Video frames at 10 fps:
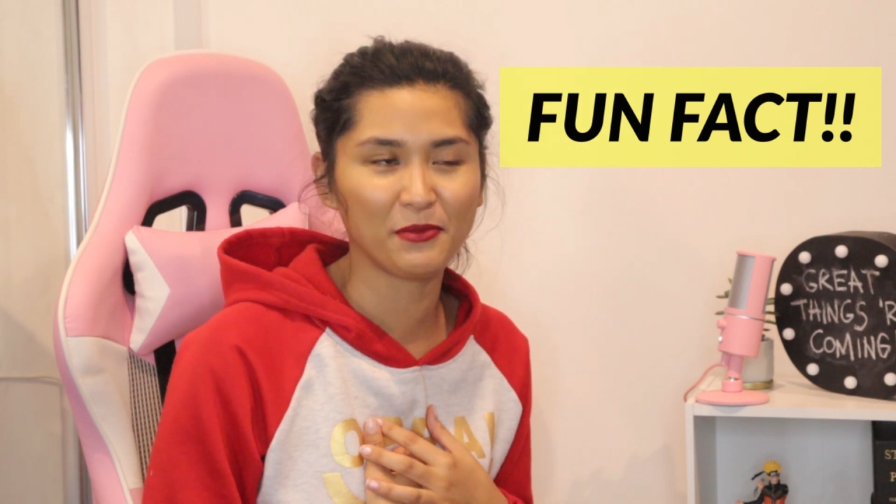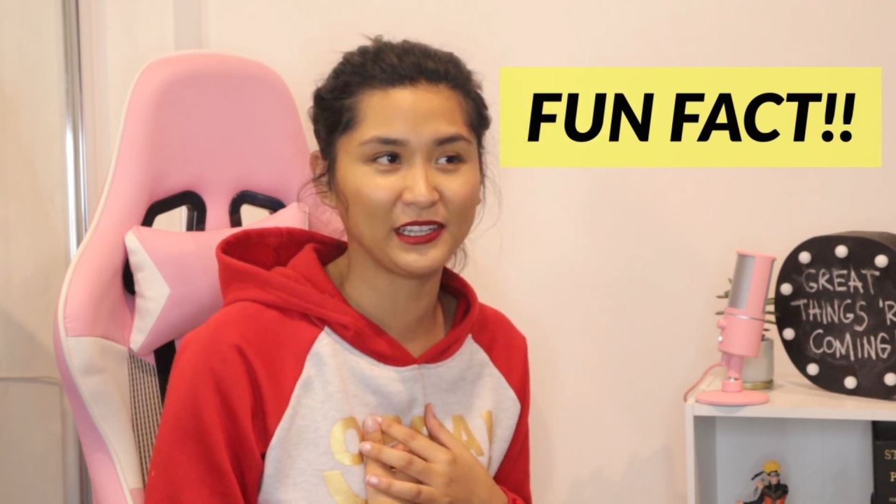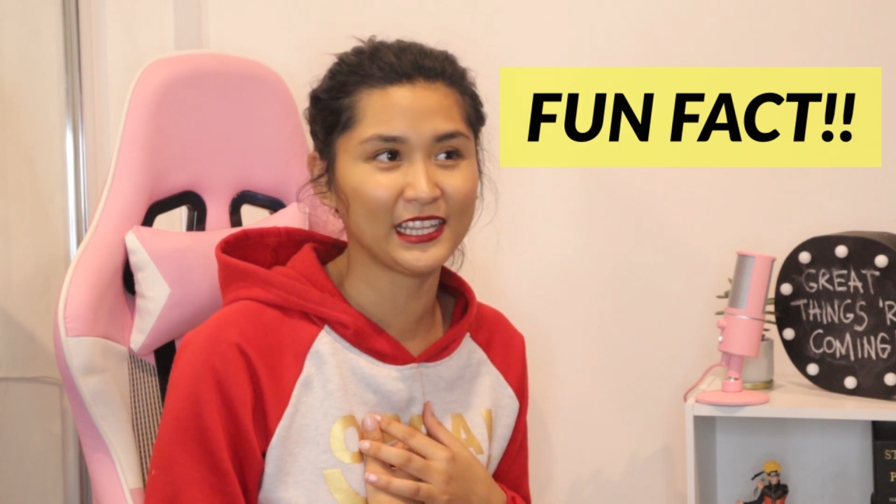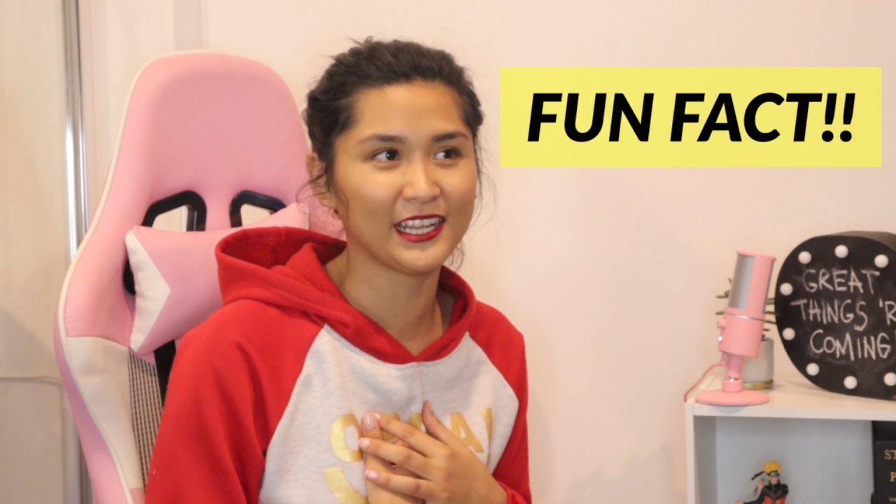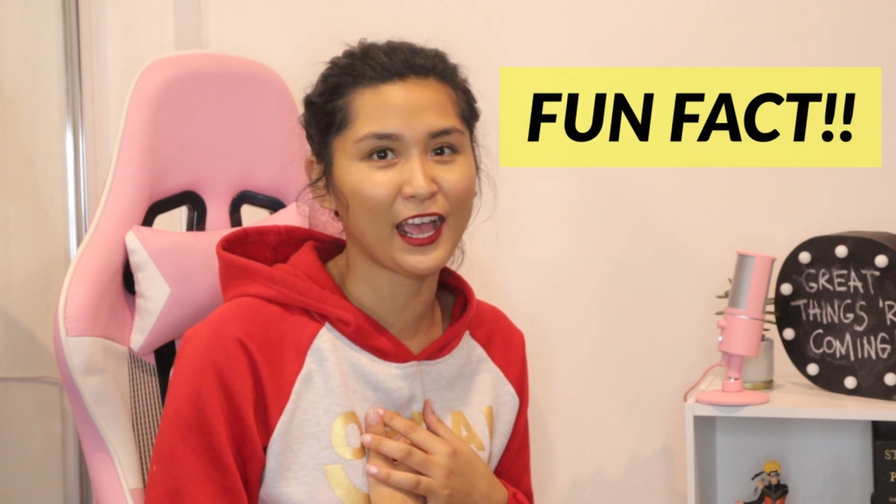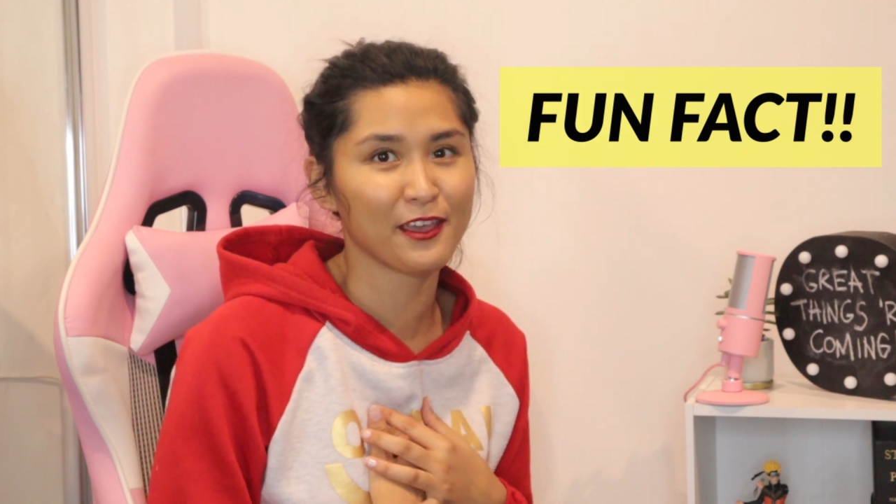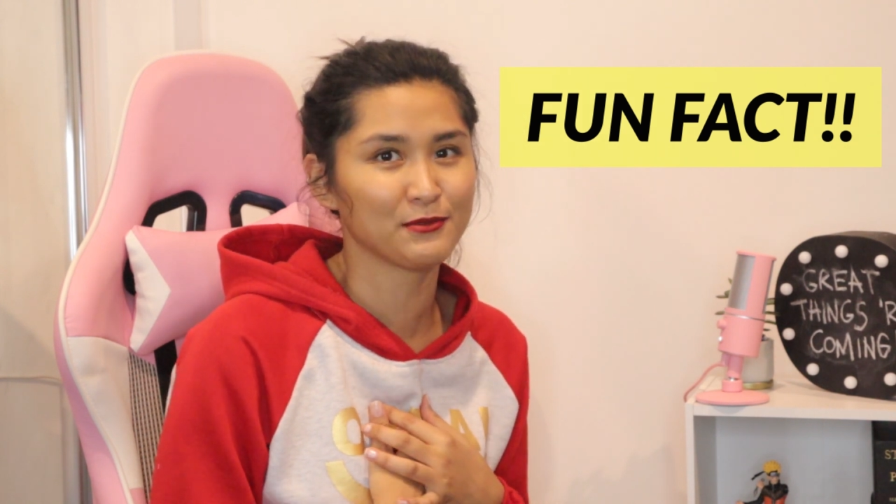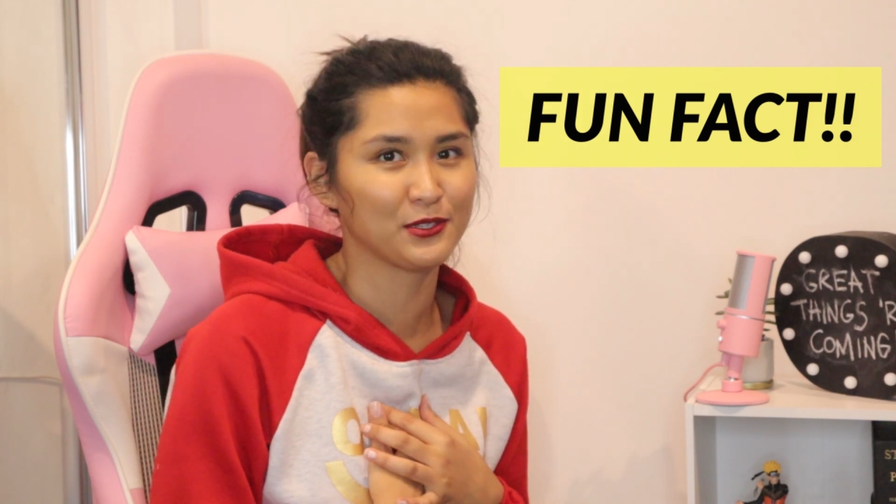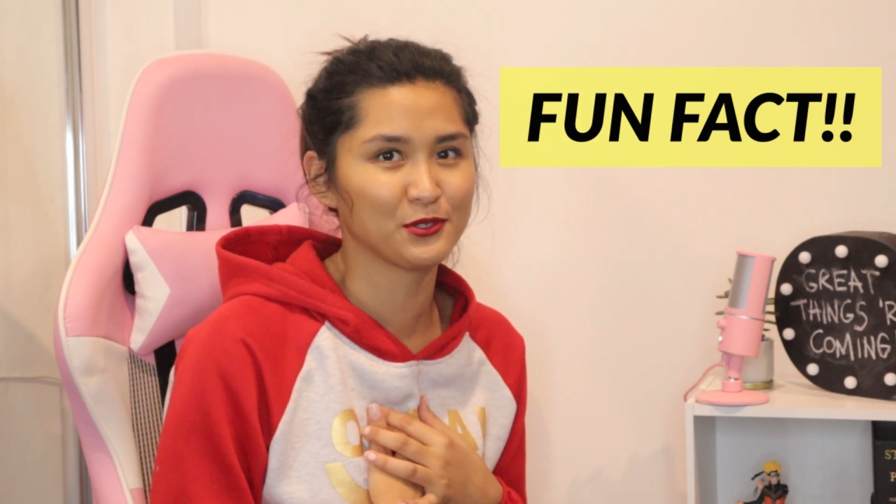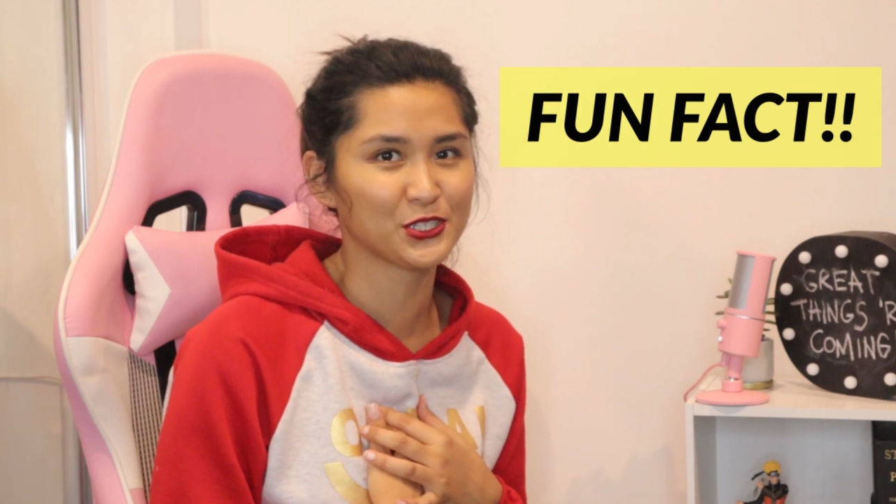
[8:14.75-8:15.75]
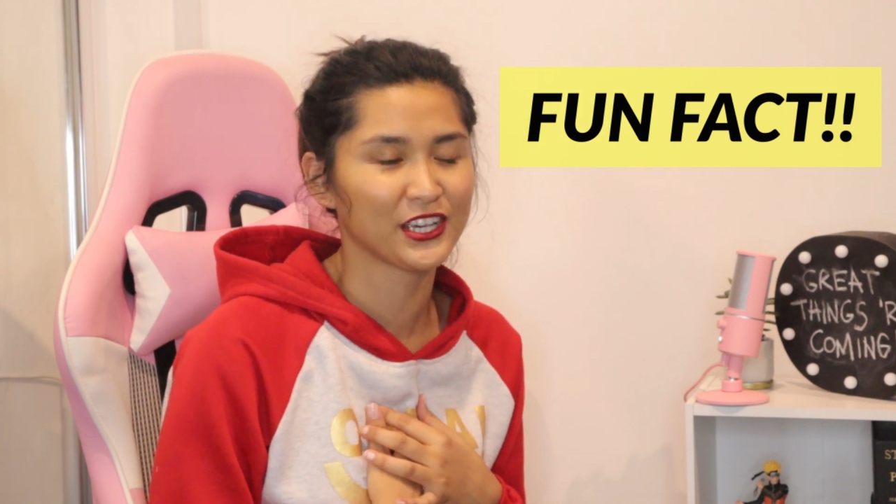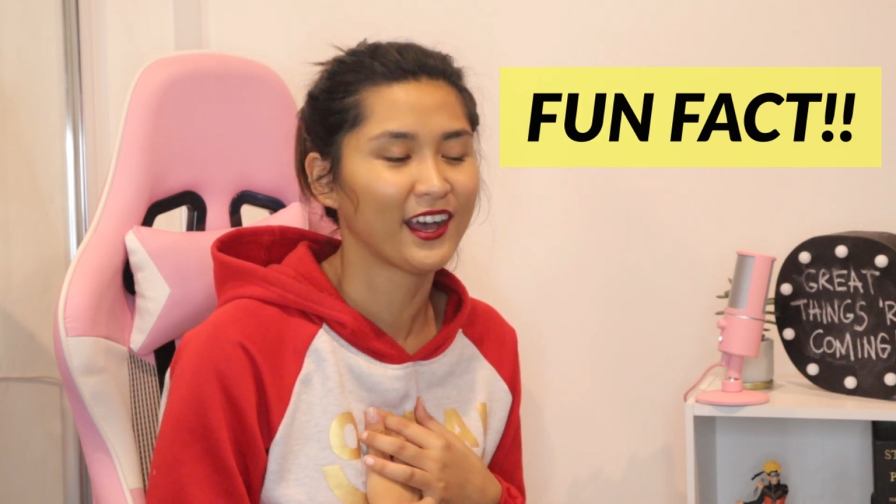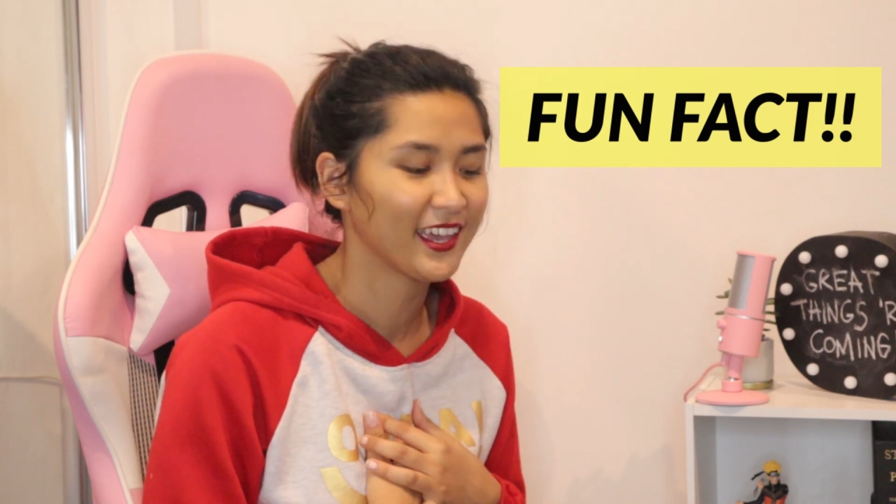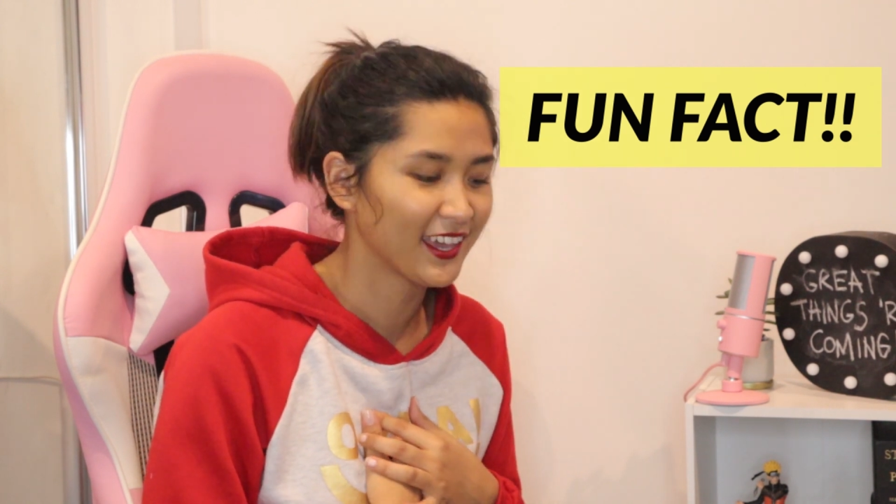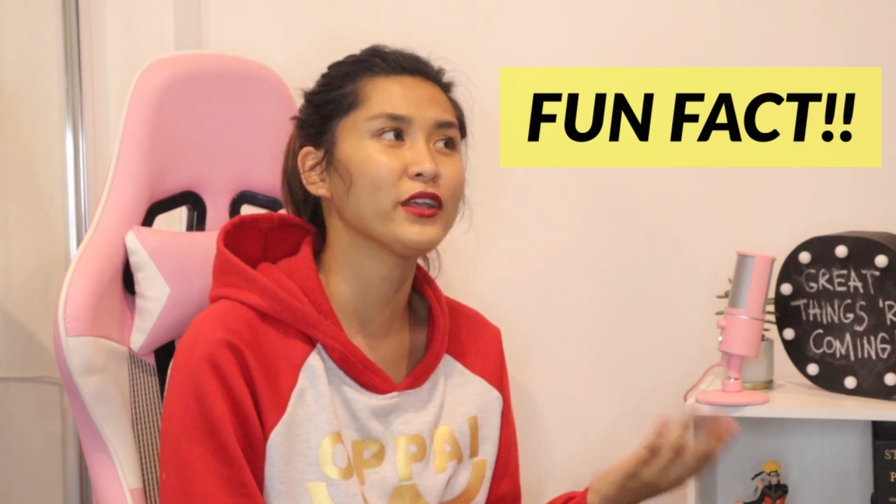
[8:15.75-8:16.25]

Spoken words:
but then I'm too shy.